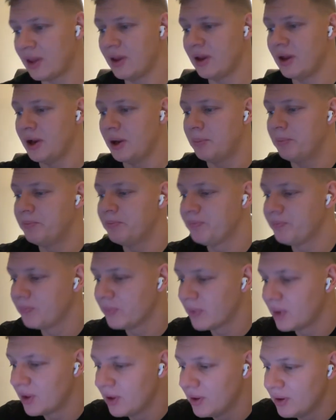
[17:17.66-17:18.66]
Yeah.
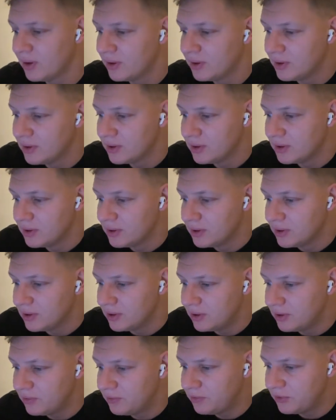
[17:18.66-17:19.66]

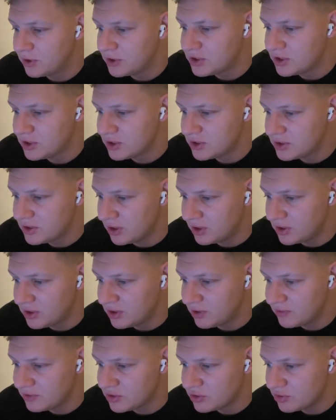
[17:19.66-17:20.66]
Unfortunately, there's not
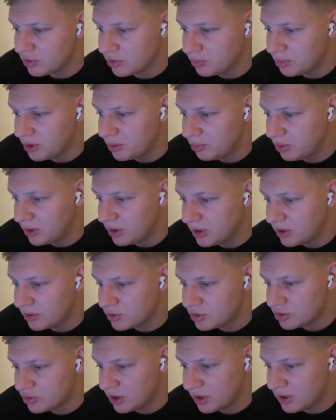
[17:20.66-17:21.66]
enough strong people in
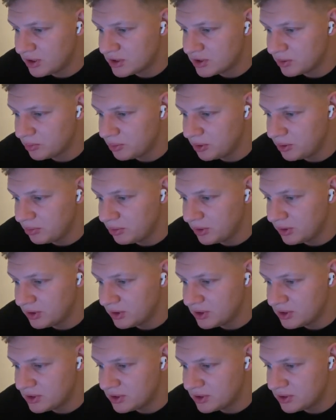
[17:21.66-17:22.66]
Australia, so people
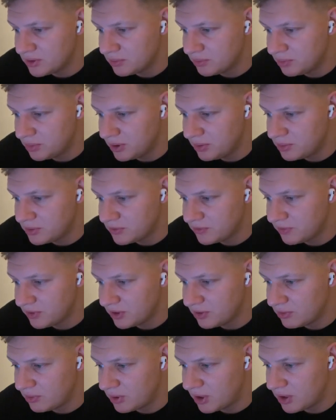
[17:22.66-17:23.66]
these peeps
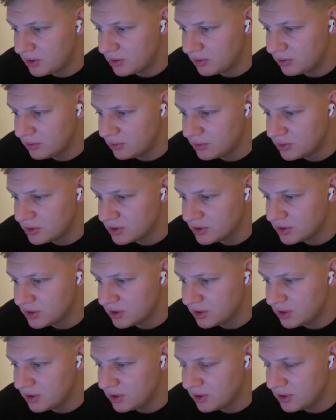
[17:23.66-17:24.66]
fed Ryan delusions
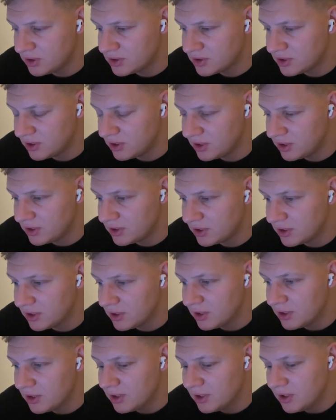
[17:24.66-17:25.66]
that he is elite.
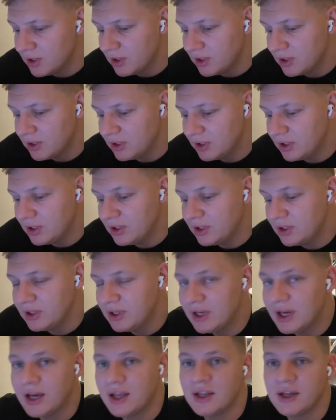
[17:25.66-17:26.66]

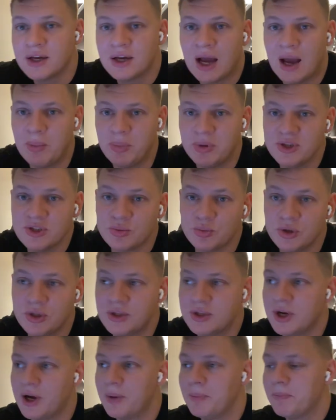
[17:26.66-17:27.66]
Yeah, it happens
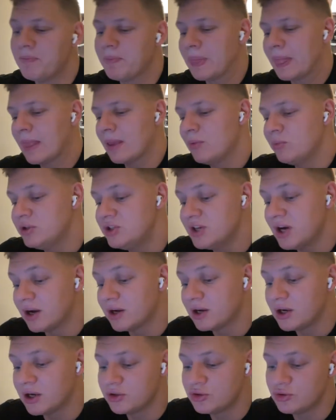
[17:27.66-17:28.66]
with um, with
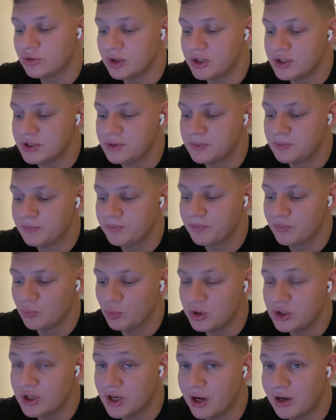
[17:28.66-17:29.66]
young countries
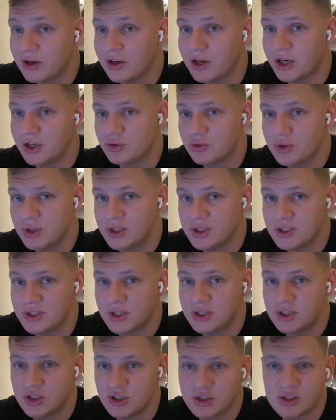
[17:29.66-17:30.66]
with young countries
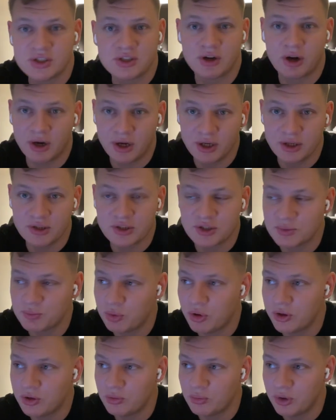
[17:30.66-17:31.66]
that just starting the
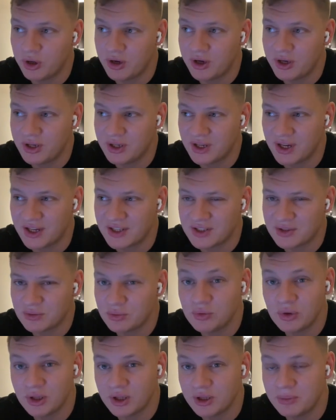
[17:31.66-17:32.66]
sport where it
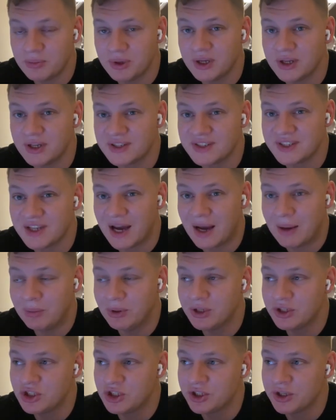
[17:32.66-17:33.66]
hasn't really been
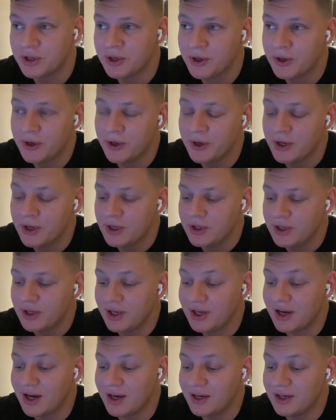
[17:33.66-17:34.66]
established
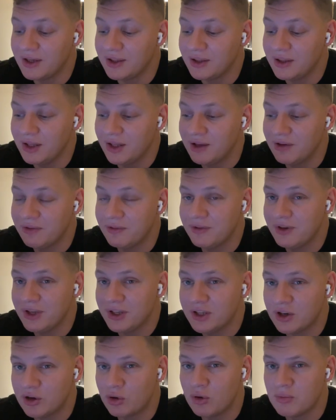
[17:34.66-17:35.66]
they kind of live
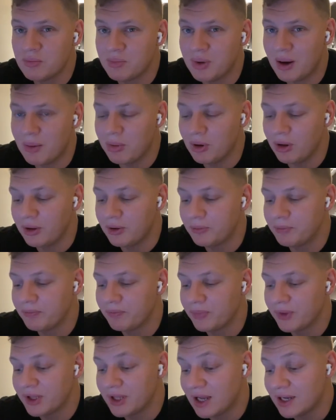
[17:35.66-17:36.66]
in their own bubble
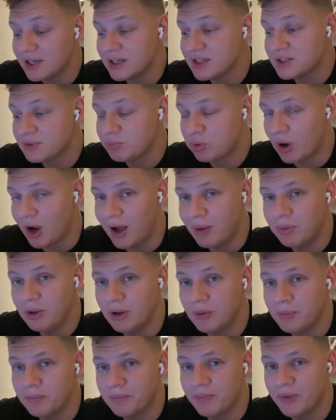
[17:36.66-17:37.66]
and that is a
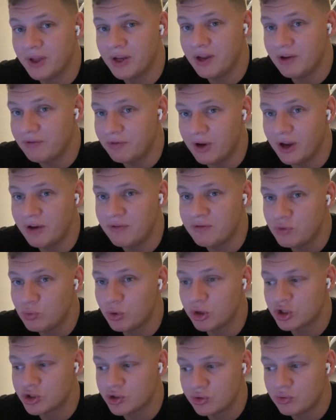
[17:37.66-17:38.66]
problem and if,
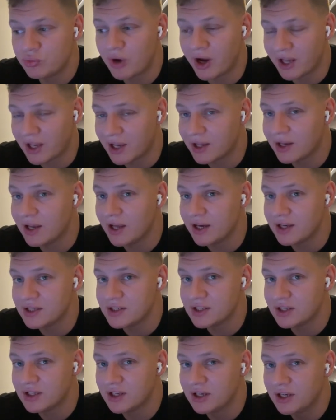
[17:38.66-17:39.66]
everyone should
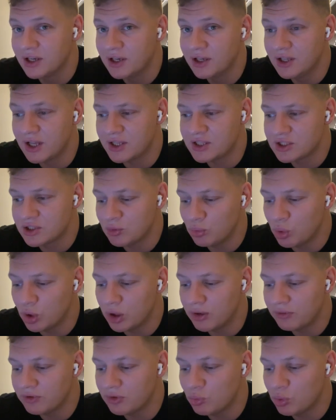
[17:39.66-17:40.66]
recognize it that's the
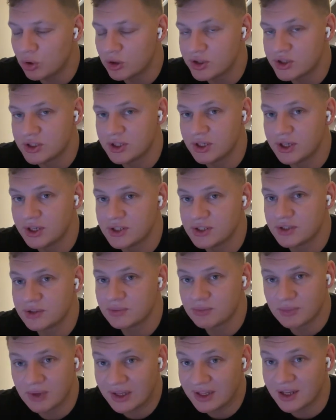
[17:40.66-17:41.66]
one of the worst things
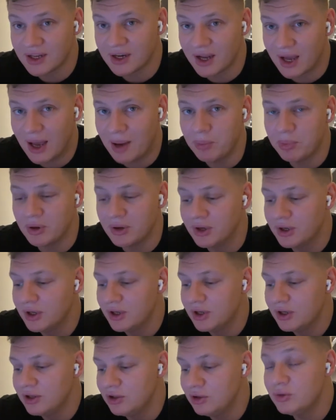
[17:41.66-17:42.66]
that can happen
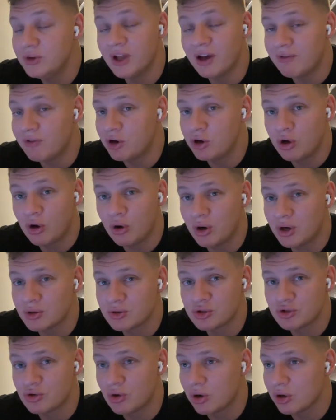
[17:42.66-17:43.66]
you never know how
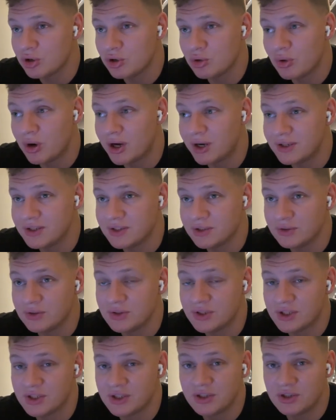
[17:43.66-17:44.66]
strong you are until
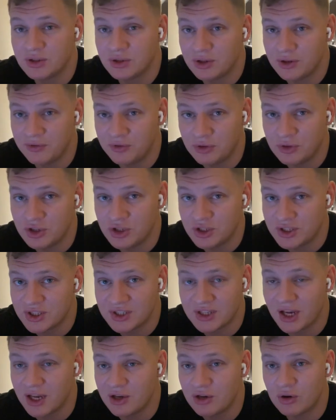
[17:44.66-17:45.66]
you if you just
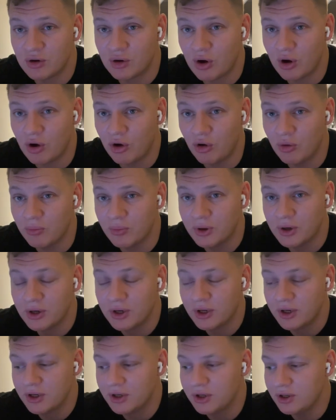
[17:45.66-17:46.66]
stay in your home
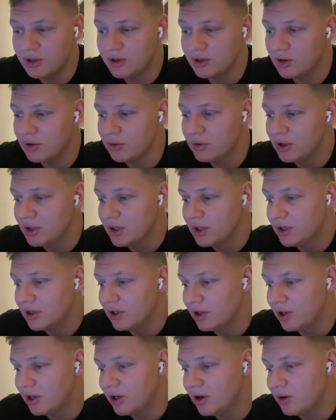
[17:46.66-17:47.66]
you know
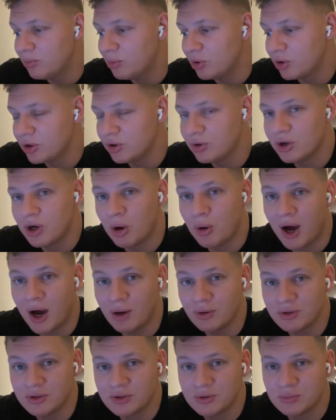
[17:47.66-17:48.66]
uh, more you go
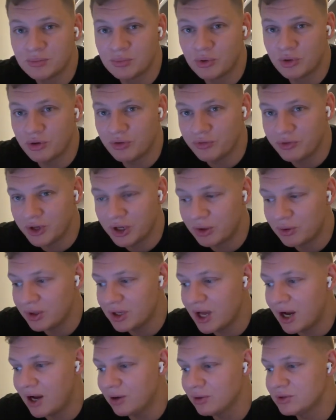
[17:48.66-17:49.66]
out more you figure
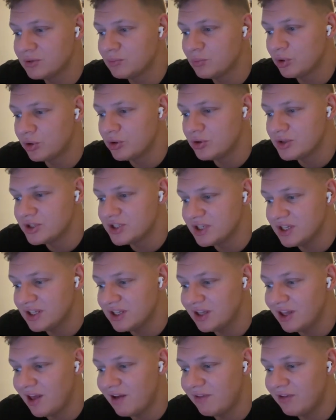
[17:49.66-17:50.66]
it out more you see
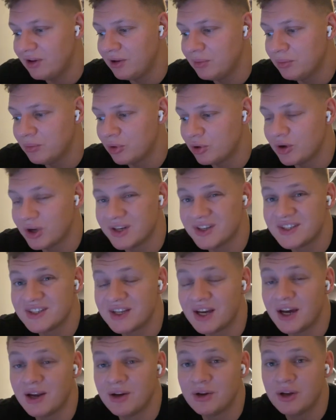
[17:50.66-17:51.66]
the level more you
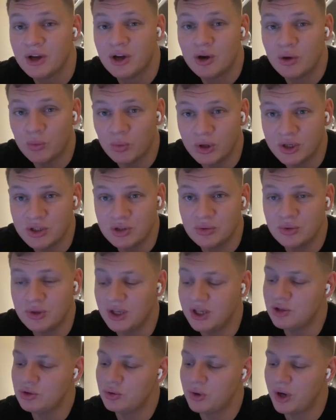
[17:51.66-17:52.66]
understand what you
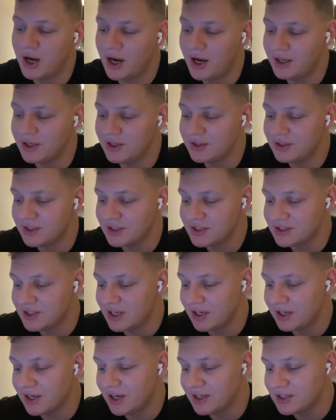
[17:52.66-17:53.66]
need to add and things
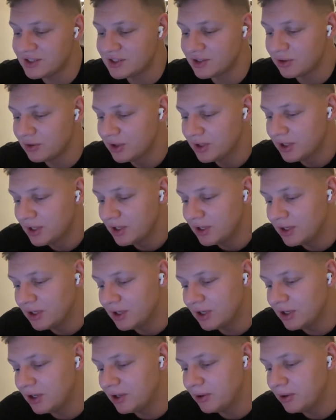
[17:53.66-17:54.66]
like that so
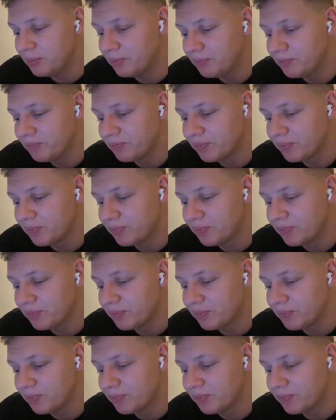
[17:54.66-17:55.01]
um,